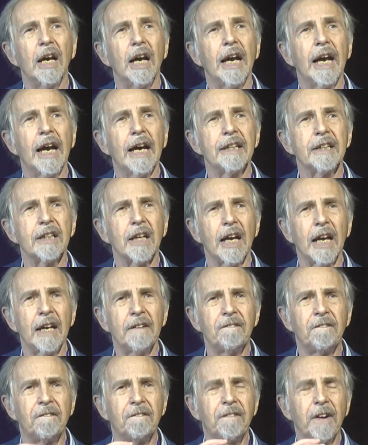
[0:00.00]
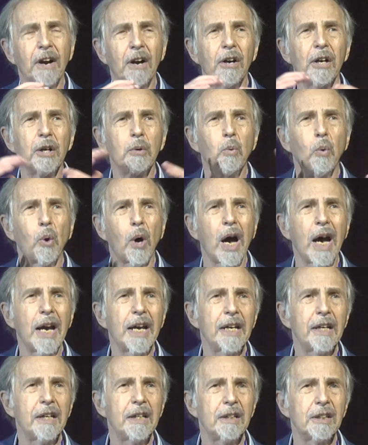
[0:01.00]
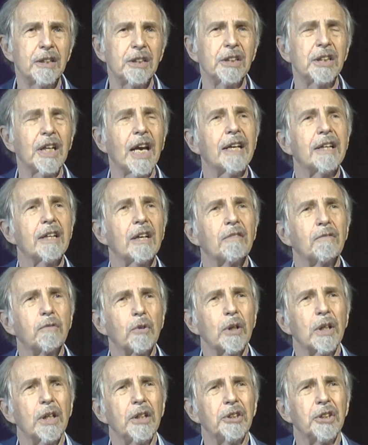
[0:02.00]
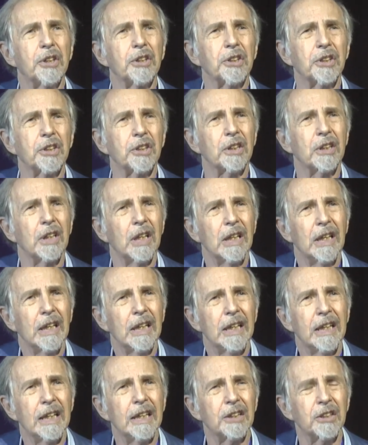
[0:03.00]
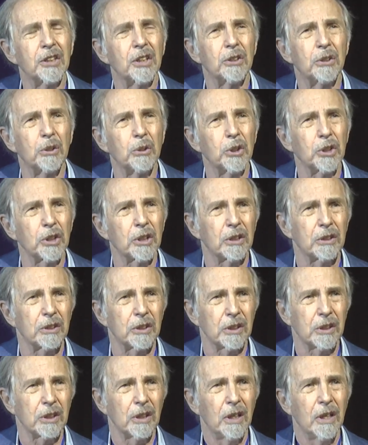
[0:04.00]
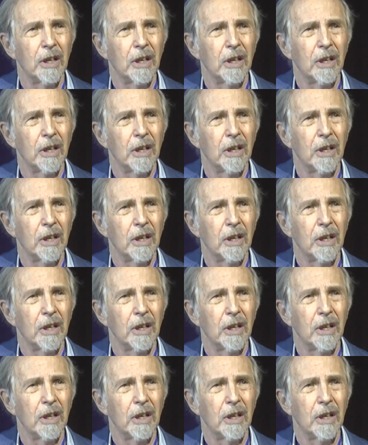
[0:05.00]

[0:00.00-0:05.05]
and a very wide set of religious institutions,